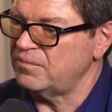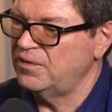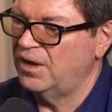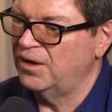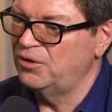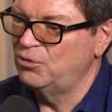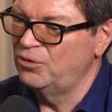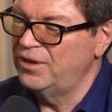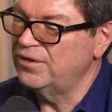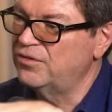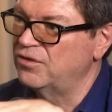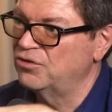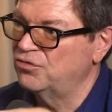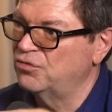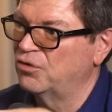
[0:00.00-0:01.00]
how you link
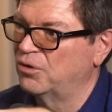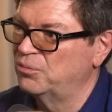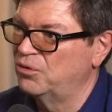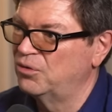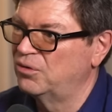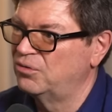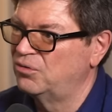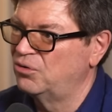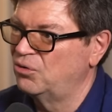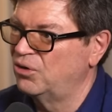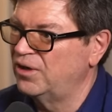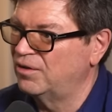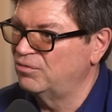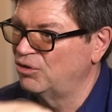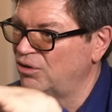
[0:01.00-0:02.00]
this from the the low
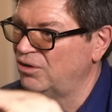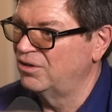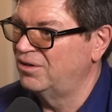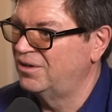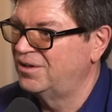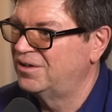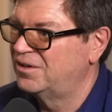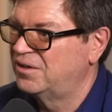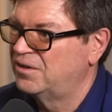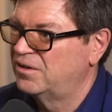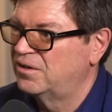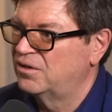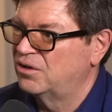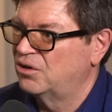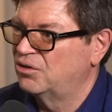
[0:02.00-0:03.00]
level
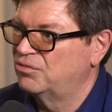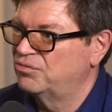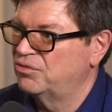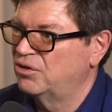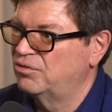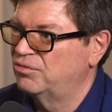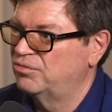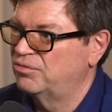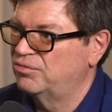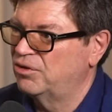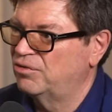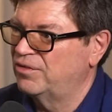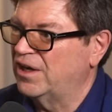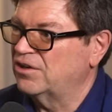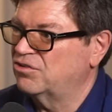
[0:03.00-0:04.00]
of of
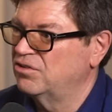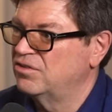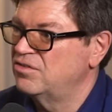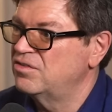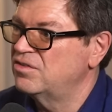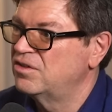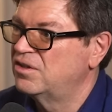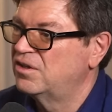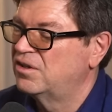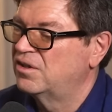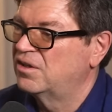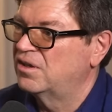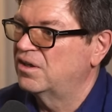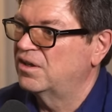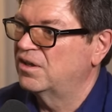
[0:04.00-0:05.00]
of actions
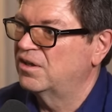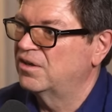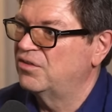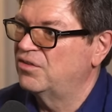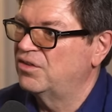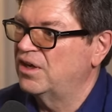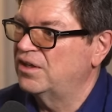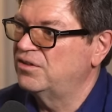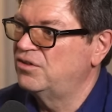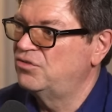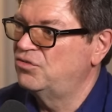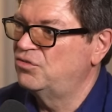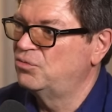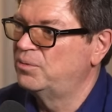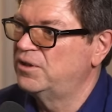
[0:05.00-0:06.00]
uh, that
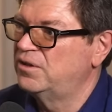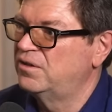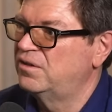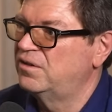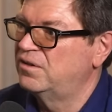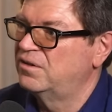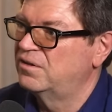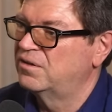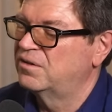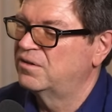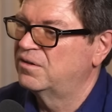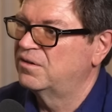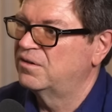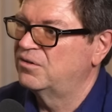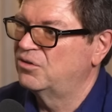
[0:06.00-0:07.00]
needs to be
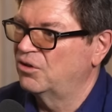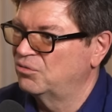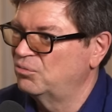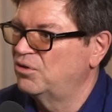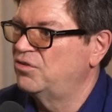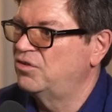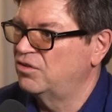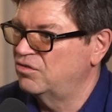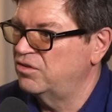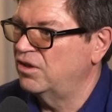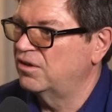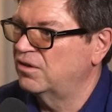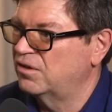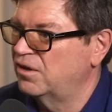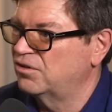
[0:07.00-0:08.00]
done with things
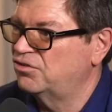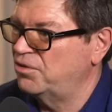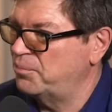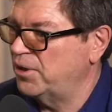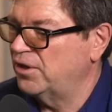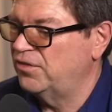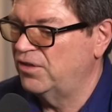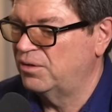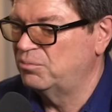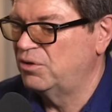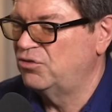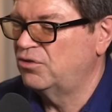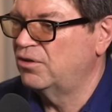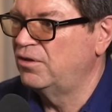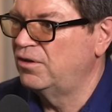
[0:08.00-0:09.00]
like like JEPA that
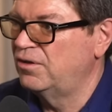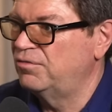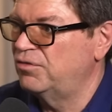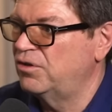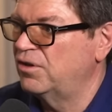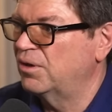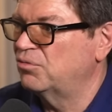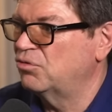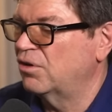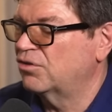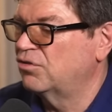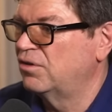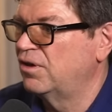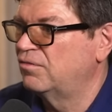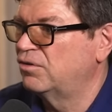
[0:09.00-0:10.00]
basically lift the
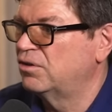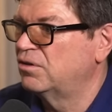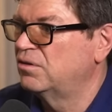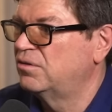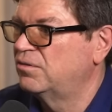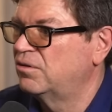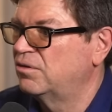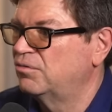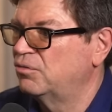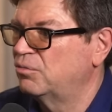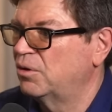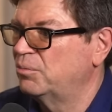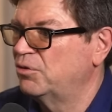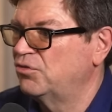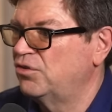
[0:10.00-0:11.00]
abstraction level of the
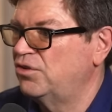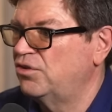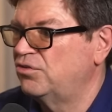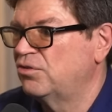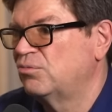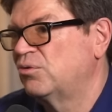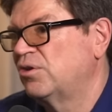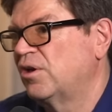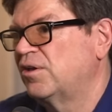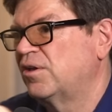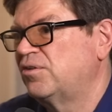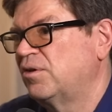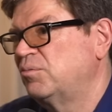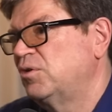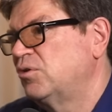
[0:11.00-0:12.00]
representation without
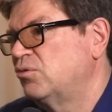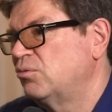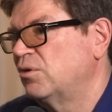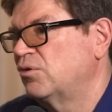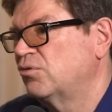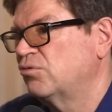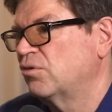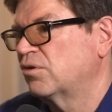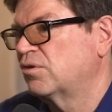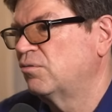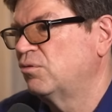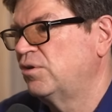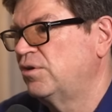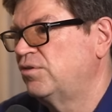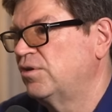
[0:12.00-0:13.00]
attempting to reconstruct
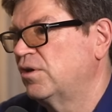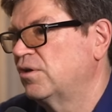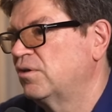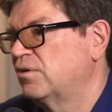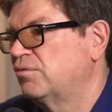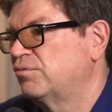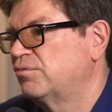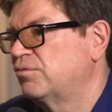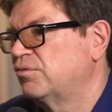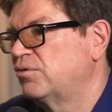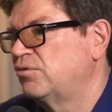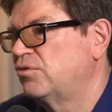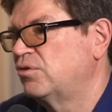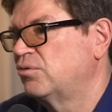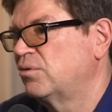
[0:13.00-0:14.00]
every detail of the
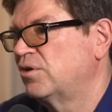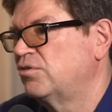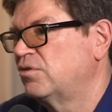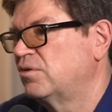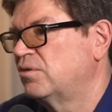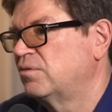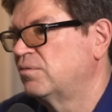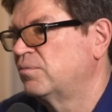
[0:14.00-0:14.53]
situation.